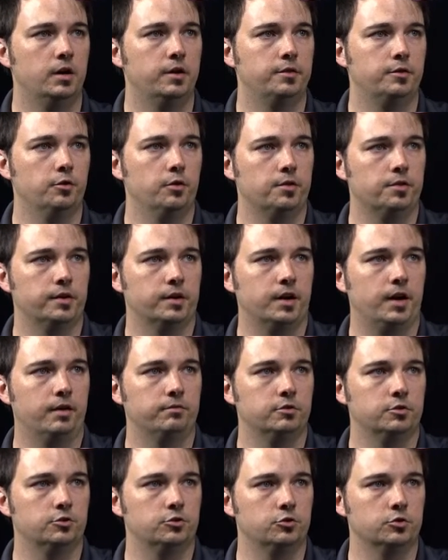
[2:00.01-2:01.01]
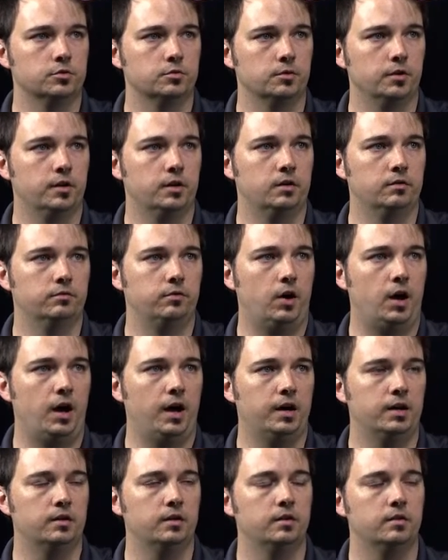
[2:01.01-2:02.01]
the only thing I have to do is really
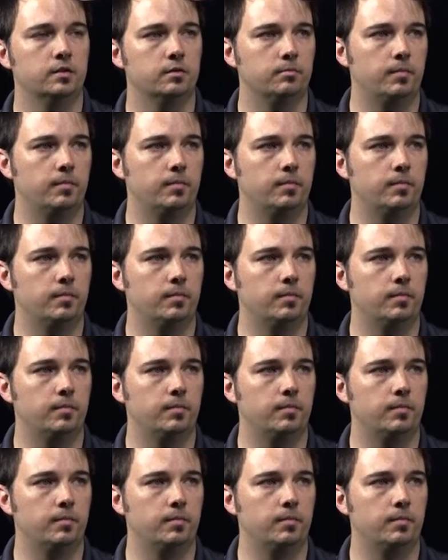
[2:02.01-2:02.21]
divide the